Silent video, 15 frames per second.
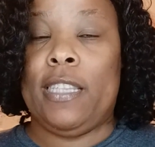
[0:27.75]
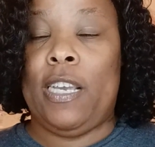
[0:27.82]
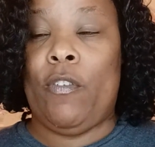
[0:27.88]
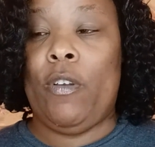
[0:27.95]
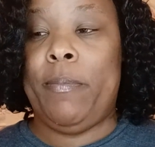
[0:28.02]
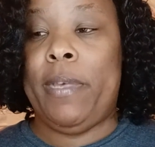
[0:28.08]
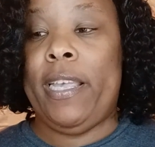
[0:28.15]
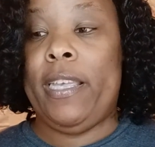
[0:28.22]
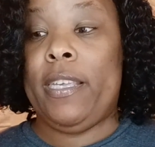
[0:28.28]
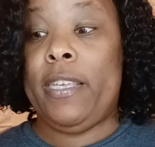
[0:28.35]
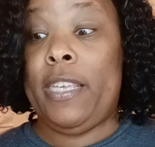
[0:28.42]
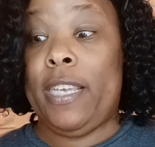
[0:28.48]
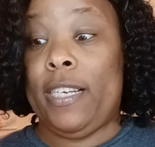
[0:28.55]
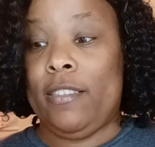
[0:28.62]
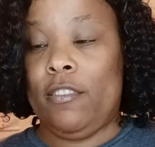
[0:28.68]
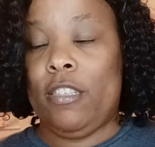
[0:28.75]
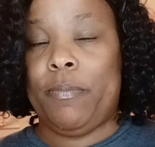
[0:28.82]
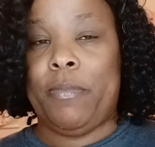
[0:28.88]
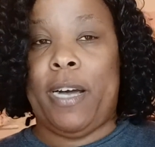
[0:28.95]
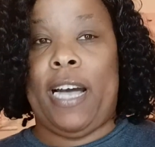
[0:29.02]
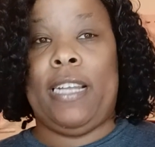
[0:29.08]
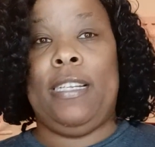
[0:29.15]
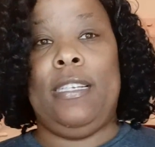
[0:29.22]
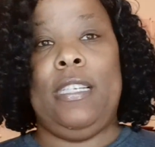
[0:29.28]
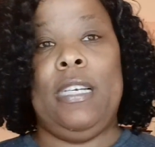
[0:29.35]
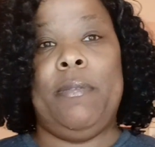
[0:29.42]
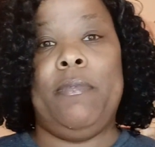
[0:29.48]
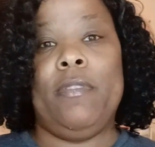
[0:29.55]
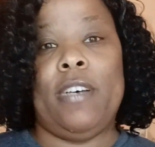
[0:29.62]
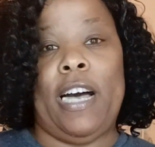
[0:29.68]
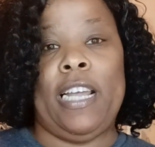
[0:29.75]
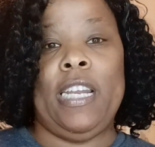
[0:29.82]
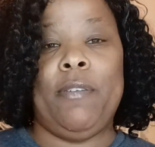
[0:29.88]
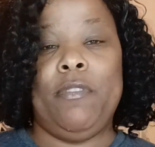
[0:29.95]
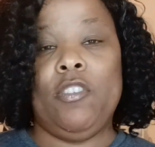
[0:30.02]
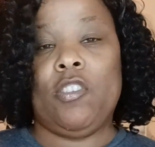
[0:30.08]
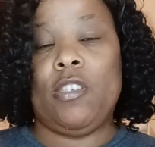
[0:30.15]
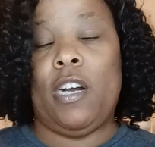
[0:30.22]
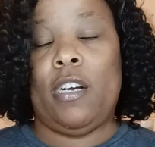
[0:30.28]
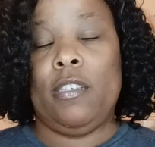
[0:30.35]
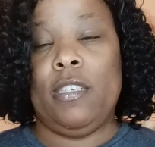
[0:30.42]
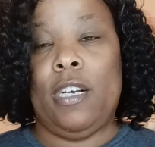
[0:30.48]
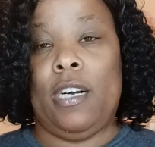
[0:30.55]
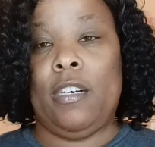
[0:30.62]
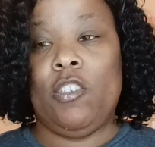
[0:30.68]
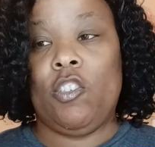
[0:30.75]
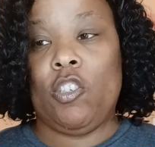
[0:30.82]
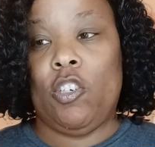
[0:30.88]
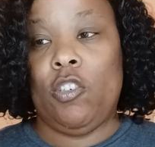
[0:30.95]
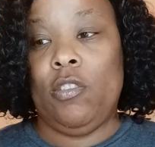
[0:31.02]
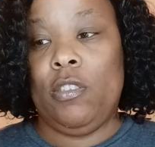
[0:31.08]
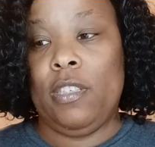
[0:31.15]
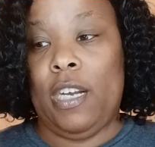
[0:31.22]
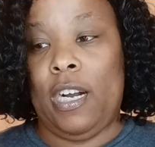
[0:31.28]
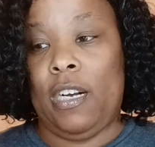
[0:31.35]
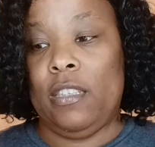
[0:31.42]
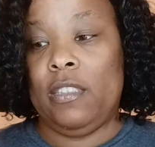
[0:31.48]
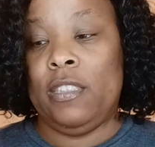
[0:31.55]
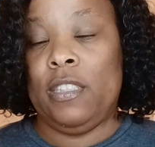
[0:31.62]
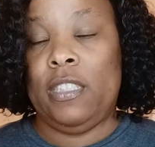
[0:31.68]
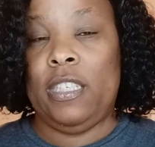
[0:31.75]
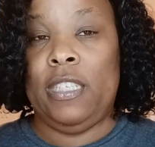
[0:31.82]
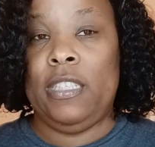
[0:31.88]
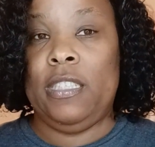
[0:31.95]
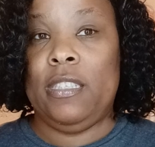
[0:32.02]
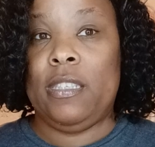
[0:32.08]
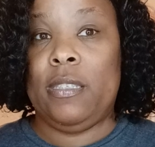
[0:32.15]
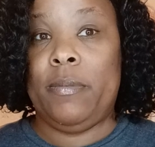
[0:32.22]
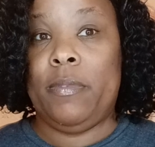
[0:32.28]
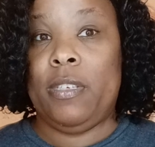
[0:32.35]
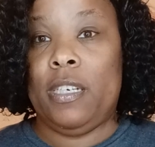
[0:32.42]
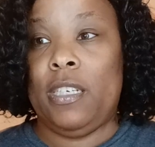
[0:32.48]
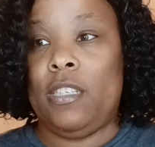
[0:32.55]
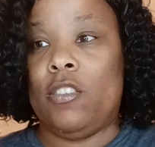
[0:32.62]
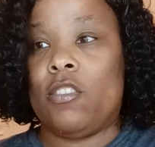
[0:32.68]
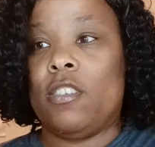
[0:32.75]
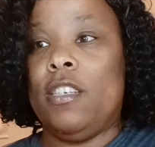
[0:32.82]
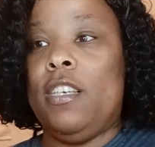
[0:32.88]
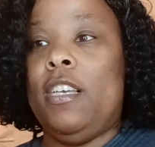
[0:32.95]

Now we made candles, but I didn't never I never saw y'all showed y'all the Ennis touch.